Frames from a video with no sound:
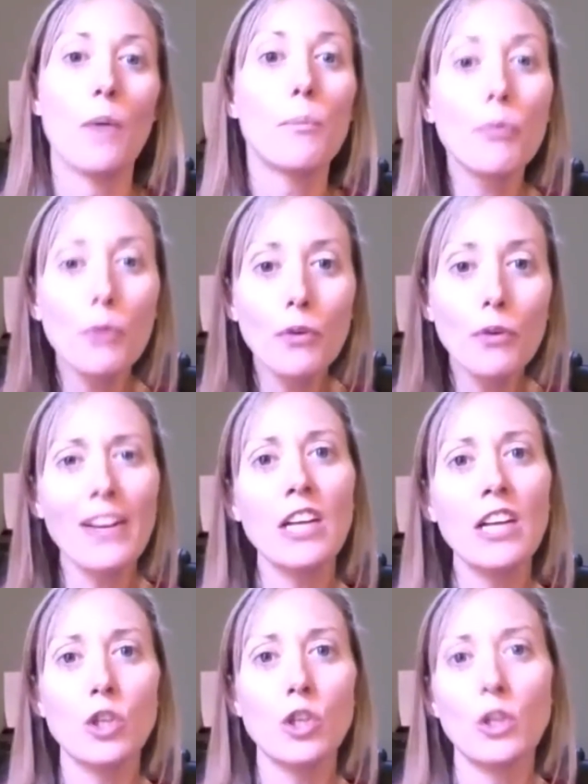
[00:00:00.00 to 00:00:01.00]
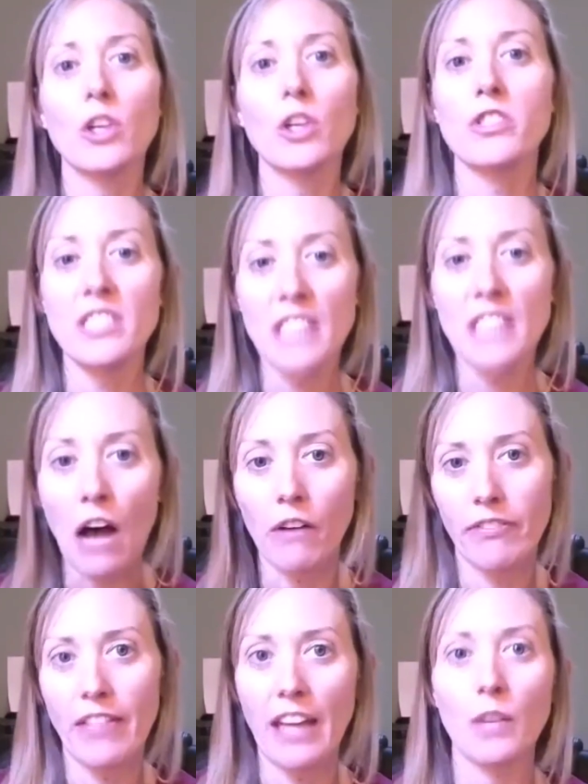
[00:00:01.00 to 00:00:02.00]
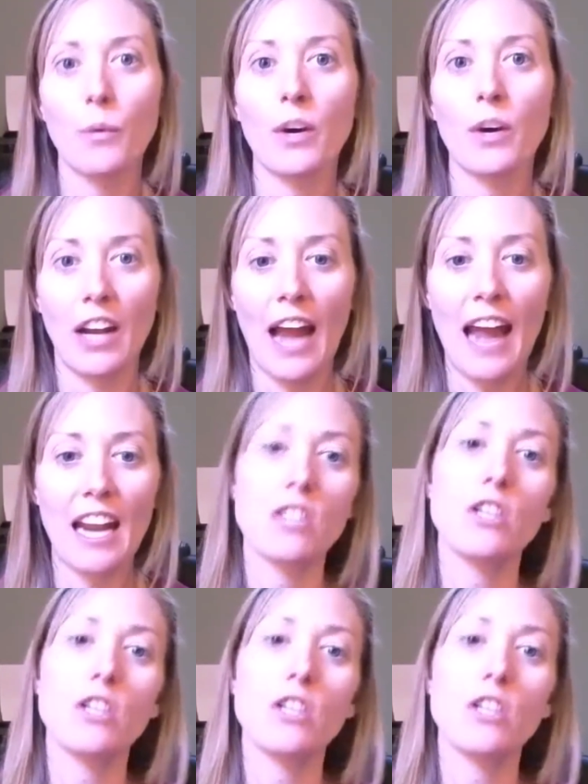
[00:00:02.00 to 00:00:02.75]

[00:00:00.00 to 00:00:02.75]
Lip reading: proving to yourself that you were good at it.